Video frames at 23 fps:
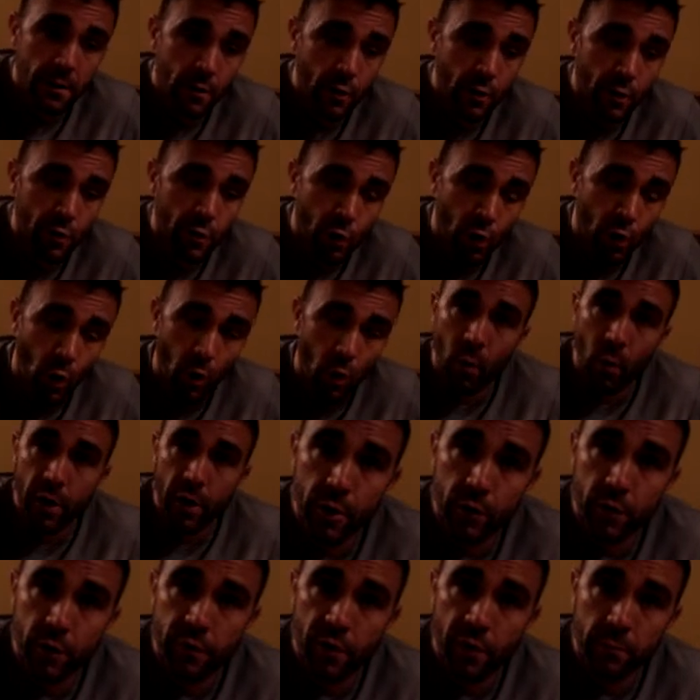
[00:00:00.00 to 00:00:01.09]
You don't
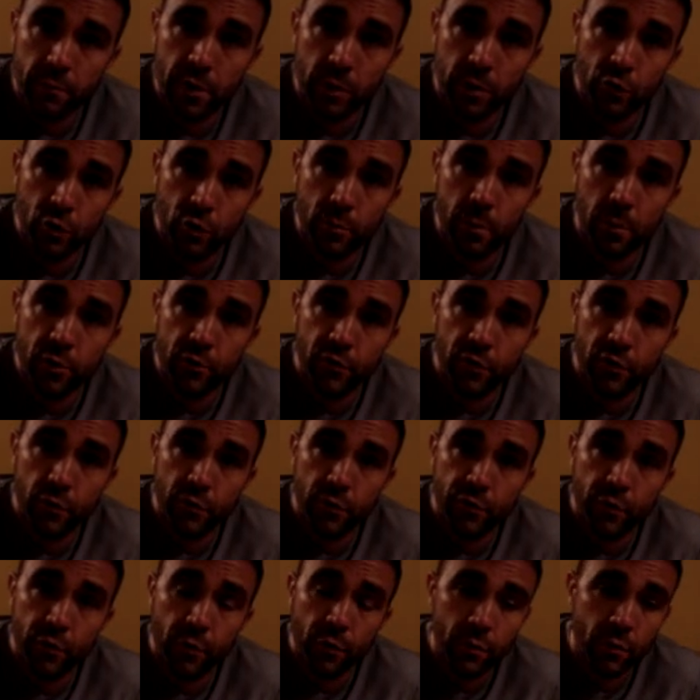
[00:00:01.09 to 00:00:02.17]
to do something too much too
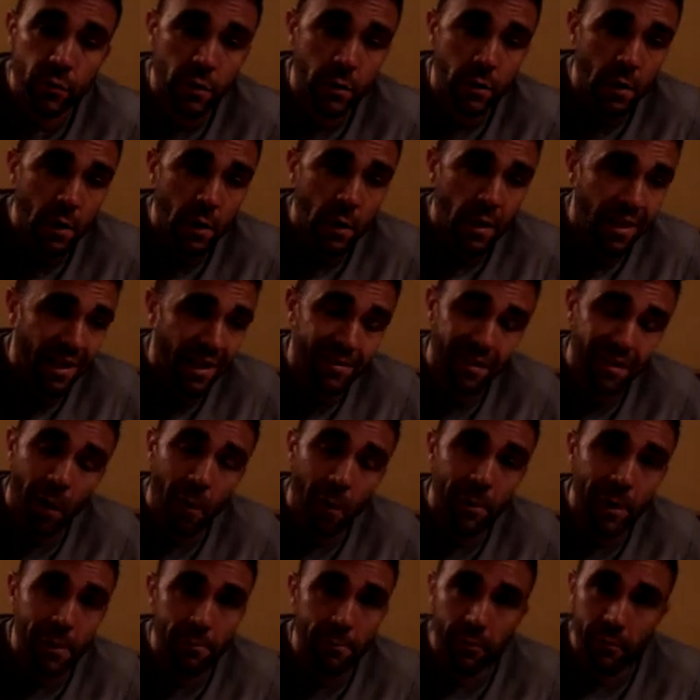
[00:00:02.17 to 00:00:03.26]
soon. That's how
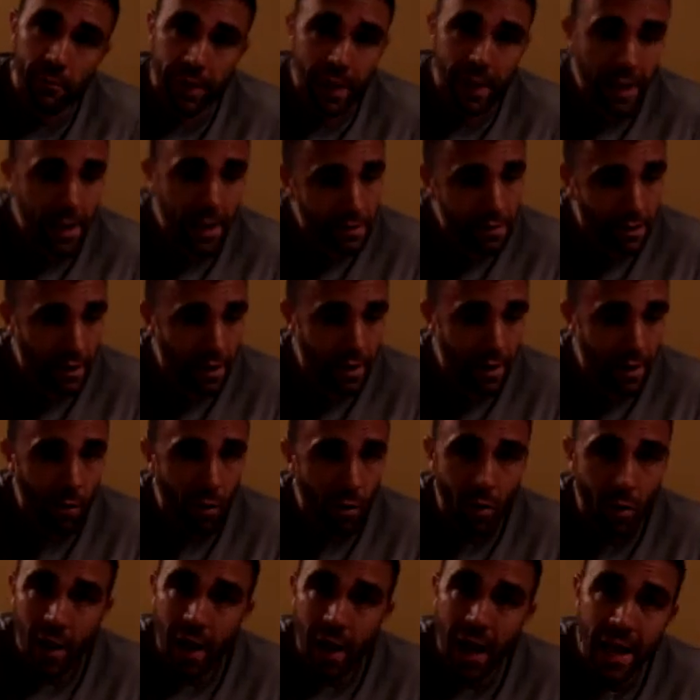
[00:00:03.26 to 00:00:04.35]
people get
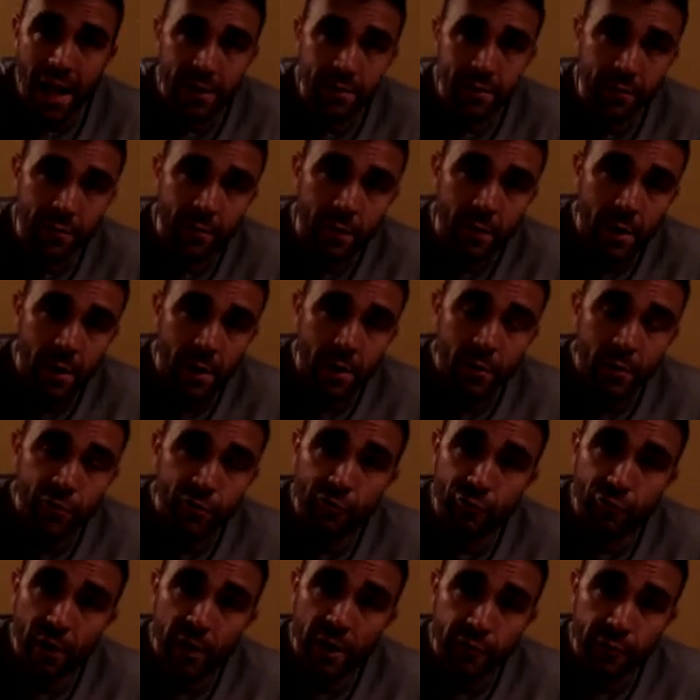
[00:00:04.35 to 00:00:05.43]
all kinds of
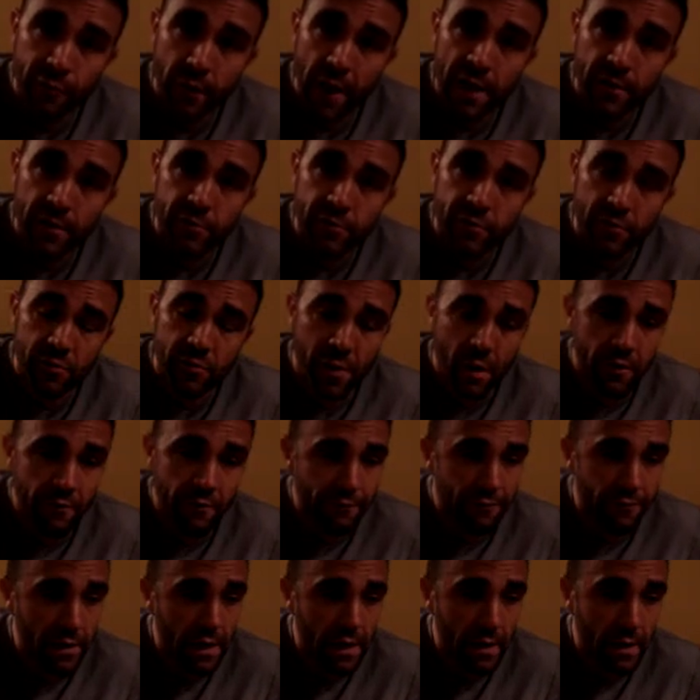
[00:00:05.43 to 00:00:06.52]
stress fractures in their
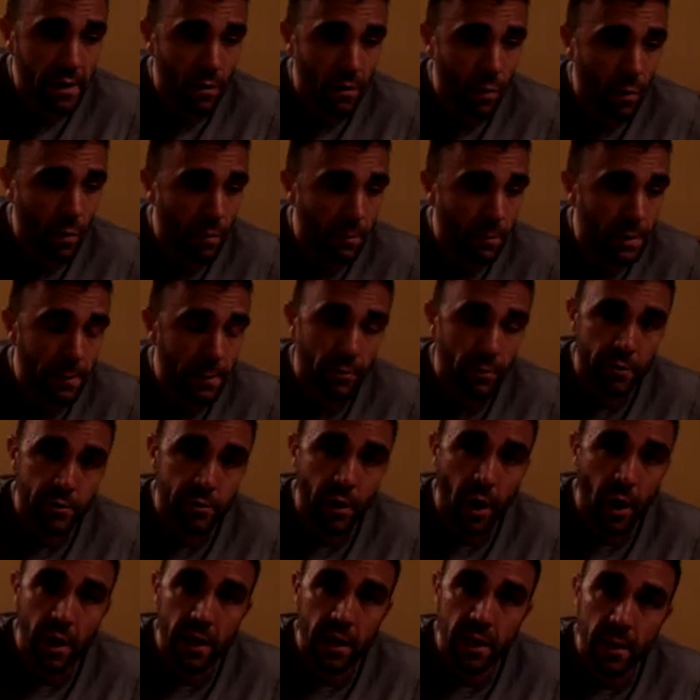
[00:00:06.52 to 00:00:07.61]
feet, or people are
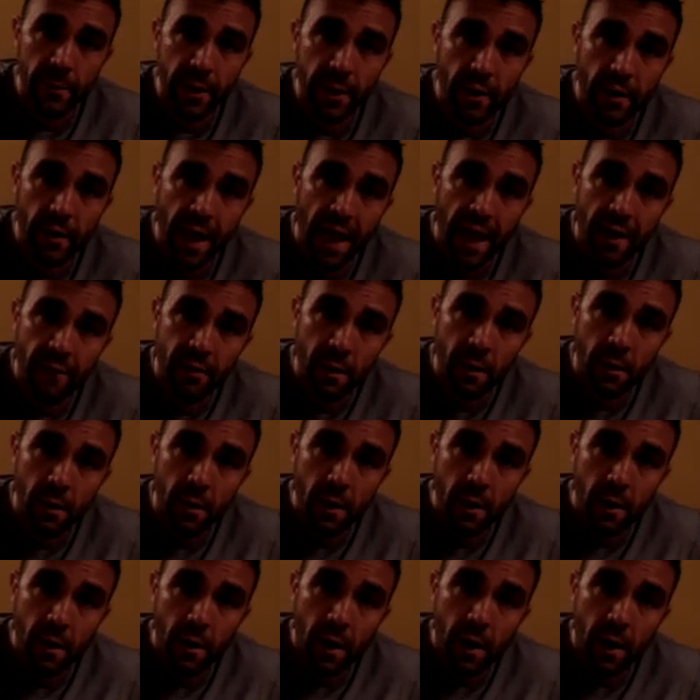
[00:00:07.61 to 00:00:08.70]
talking about having
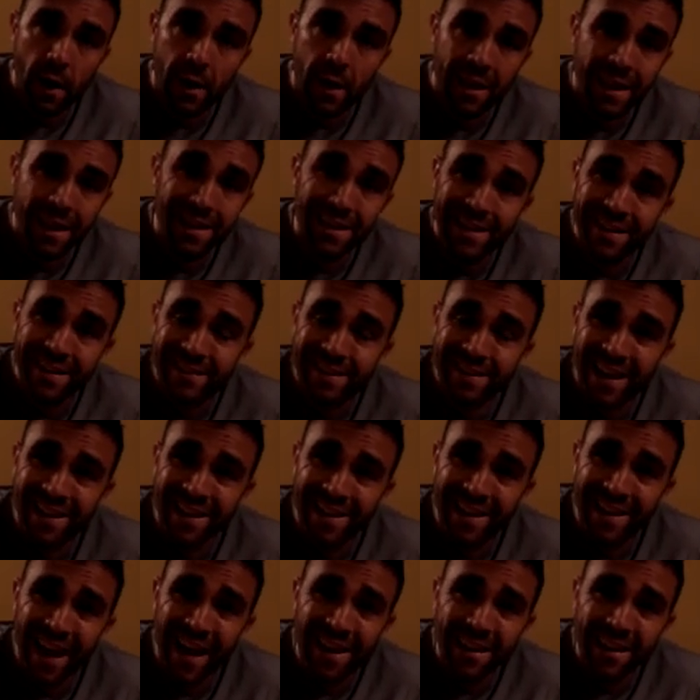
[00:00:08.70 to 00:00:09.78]
Achilles
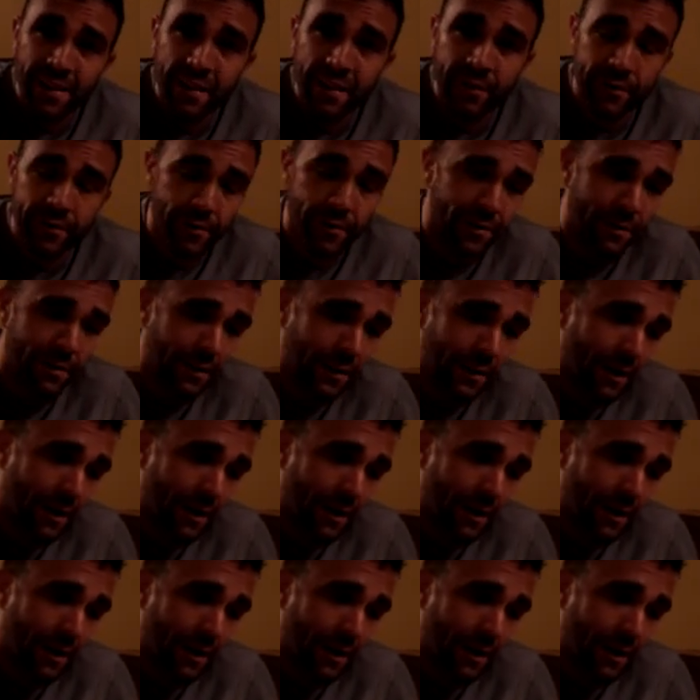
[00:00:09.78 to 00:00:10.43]
tendonitis.